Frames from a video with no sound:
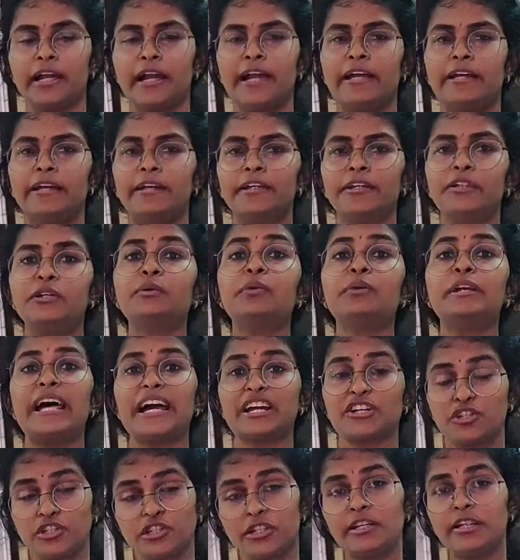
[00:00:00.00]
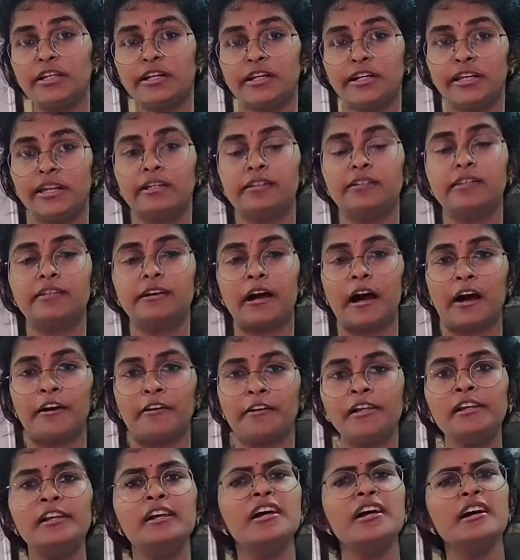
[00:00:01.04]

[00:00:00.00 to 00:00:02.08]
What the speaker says: And you could actually connect the RL